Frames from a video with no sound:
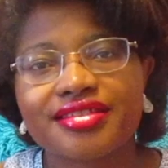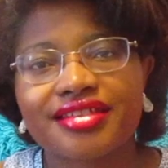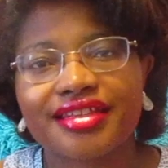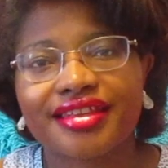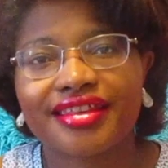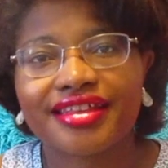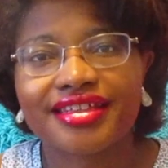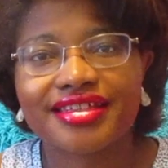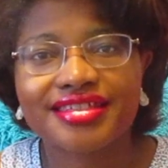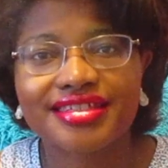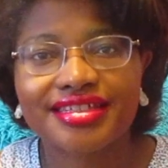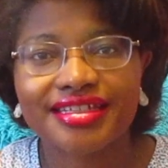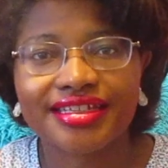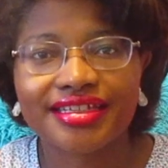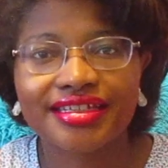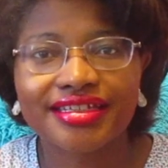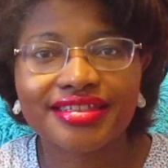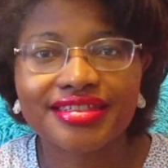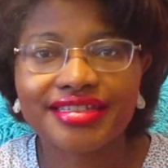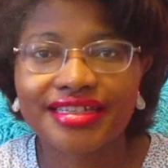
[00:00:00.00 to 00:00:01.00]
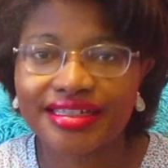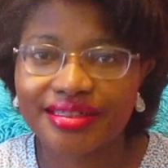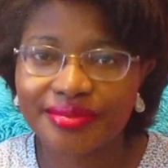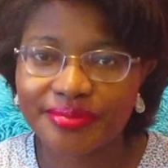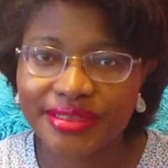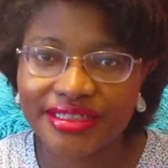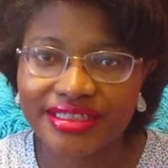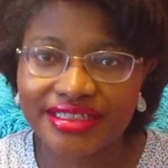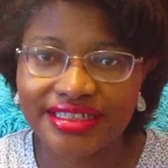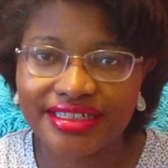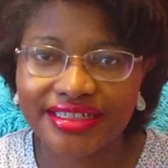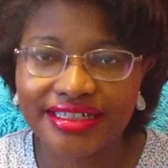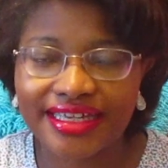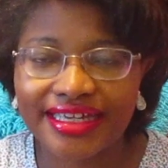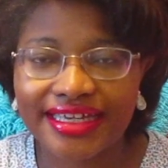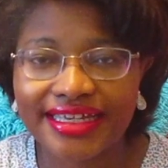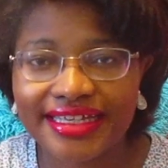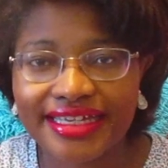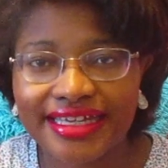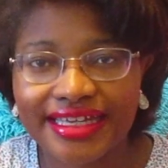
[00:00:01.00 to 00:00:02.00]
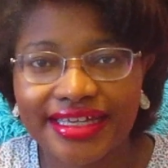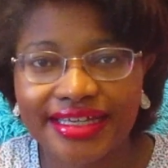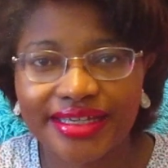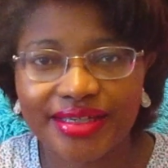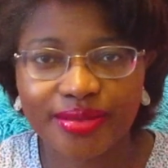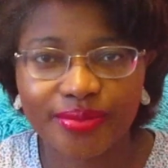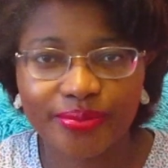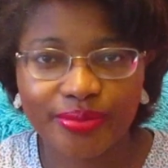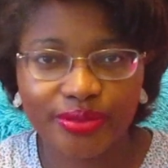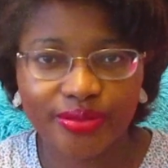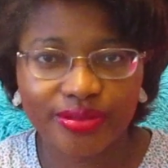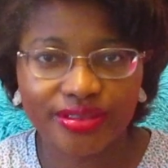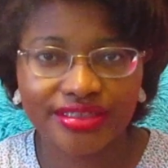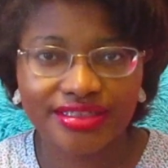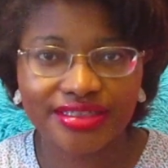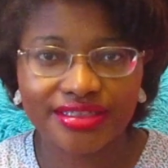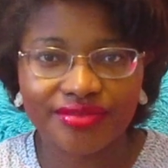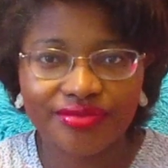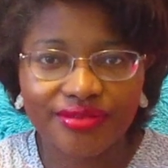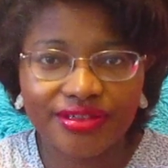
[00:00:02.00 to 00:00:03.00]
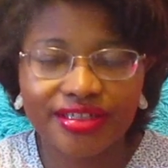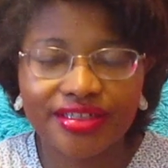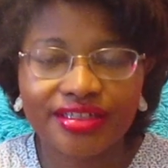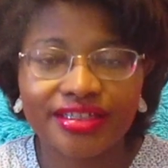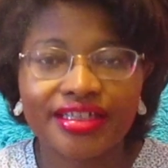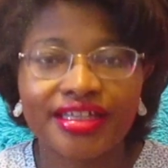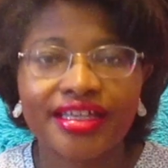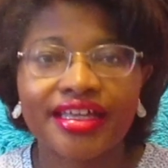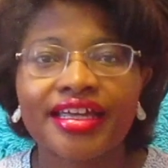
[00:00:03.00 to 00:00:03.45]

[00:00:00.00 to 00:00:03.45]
This is Carminha, aka Beauty Diva,